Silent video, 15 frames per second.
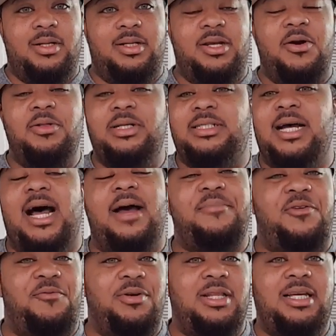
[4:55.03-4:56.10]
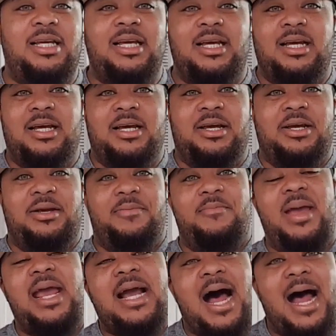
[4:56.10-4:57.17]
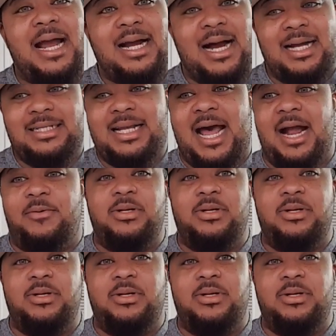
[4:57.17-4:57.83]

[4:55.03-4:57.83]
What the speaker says: The only time you really make eye contact,